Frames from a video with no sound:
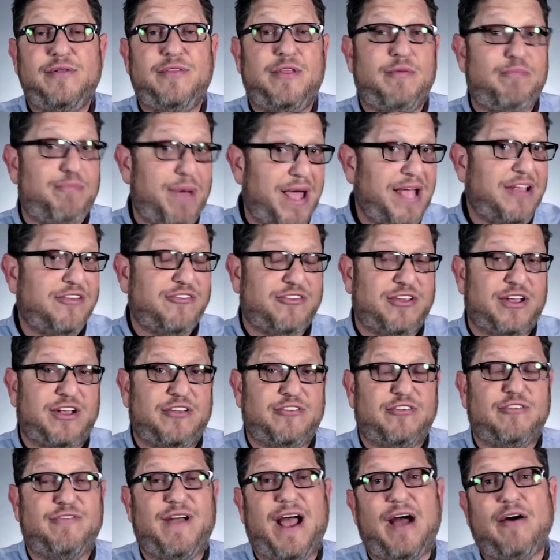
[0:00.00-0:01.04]
the
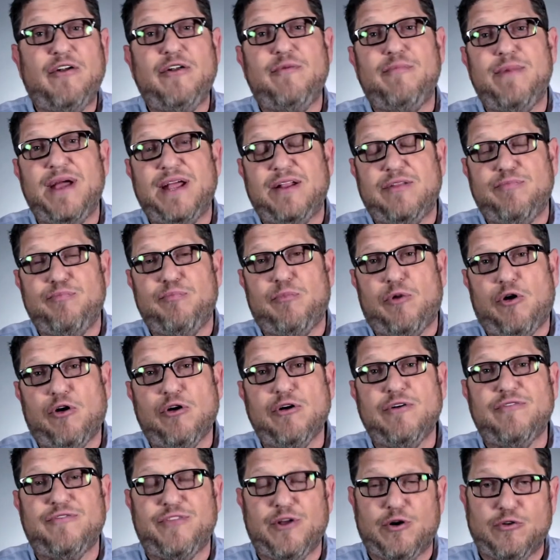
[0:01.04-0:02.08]
basics of how to make
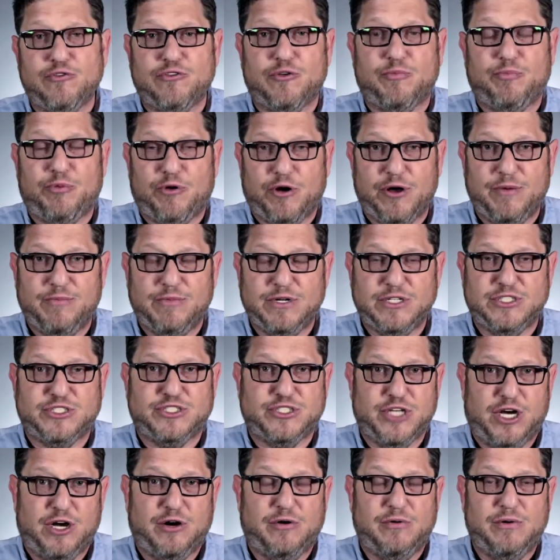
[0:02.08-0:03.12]
more of those appointments
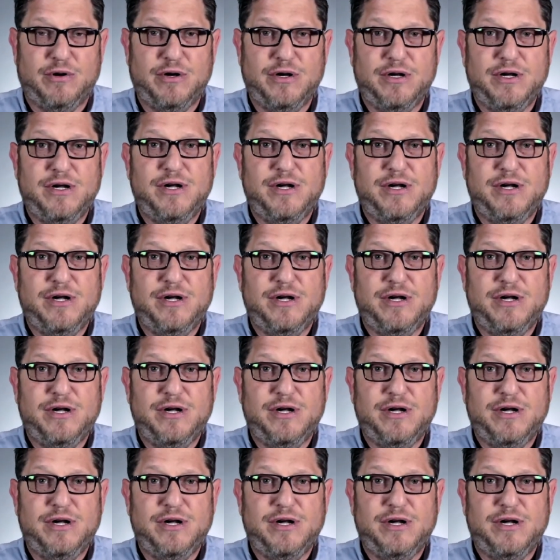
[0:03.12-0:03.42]
show,